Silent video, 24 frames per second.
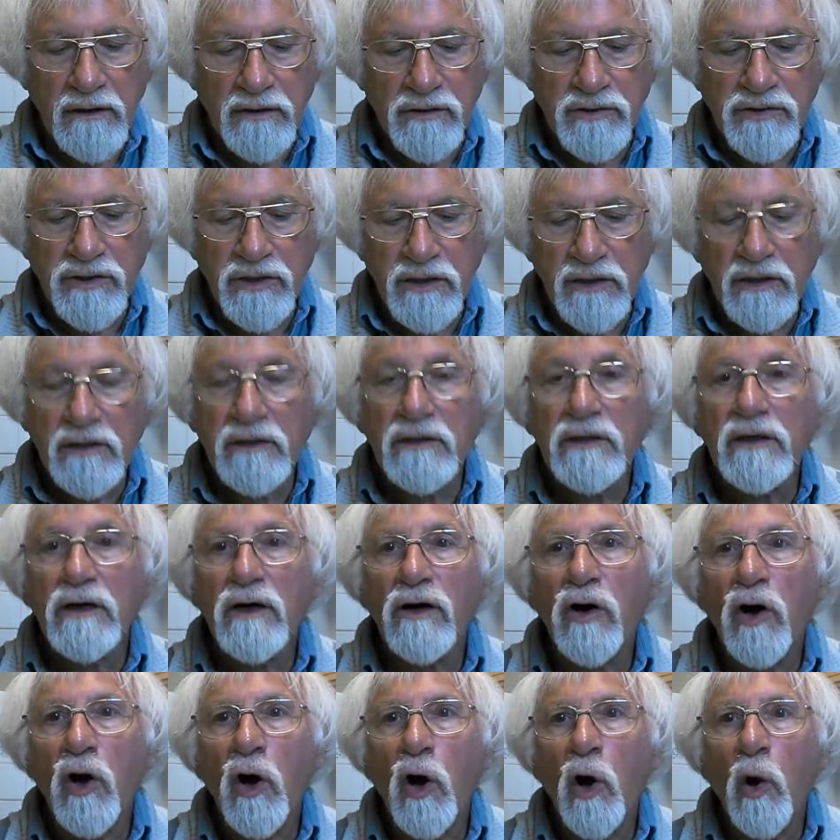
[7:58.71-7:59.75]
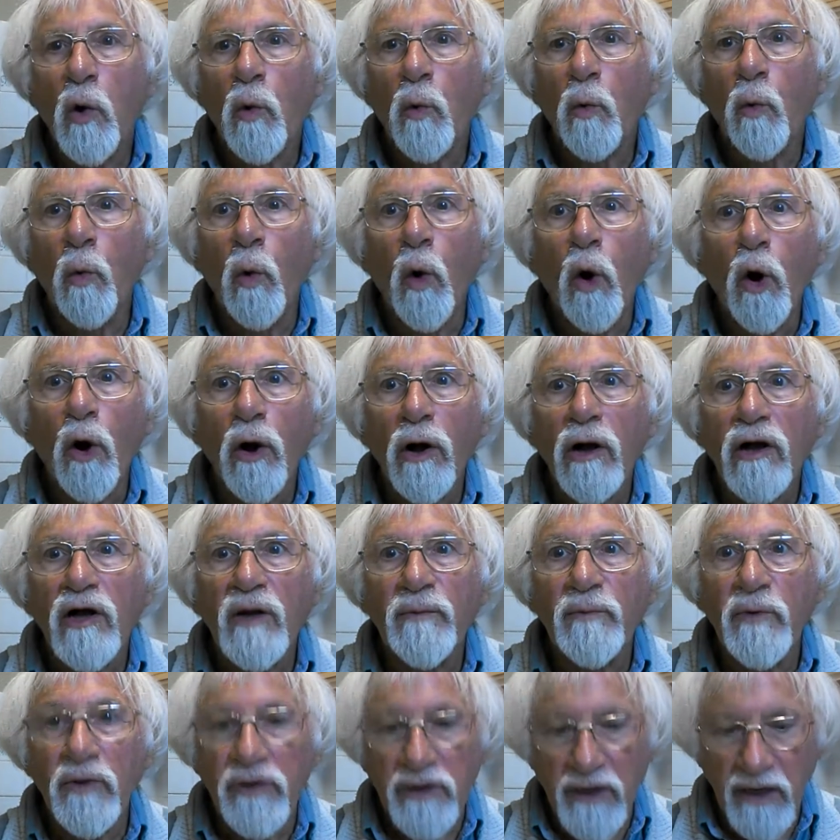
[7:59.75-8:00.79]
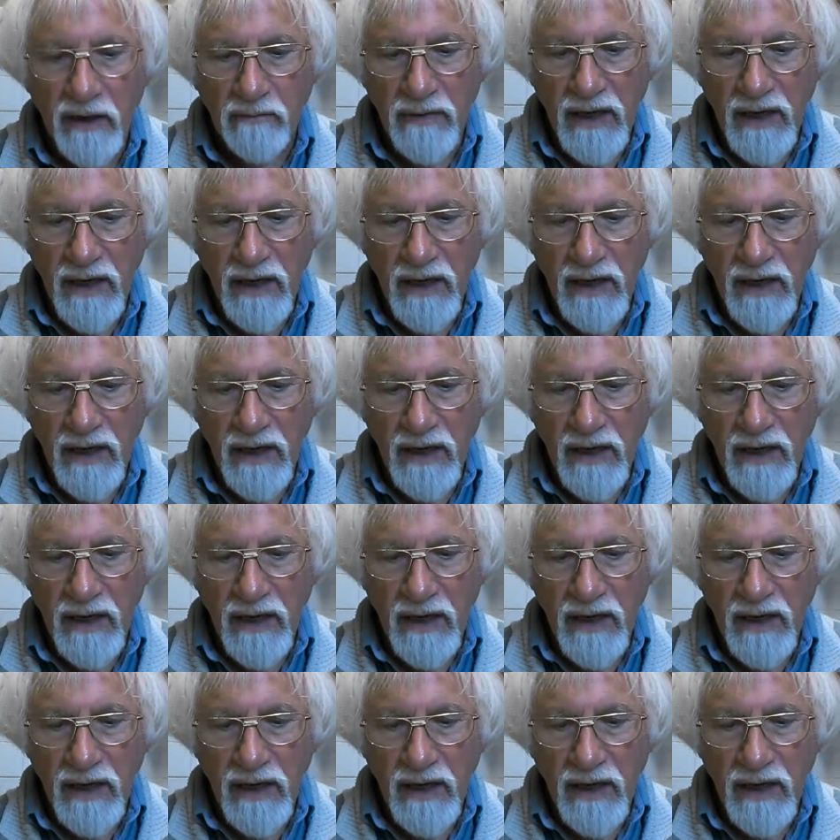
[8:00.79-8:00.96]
Deer walk upon our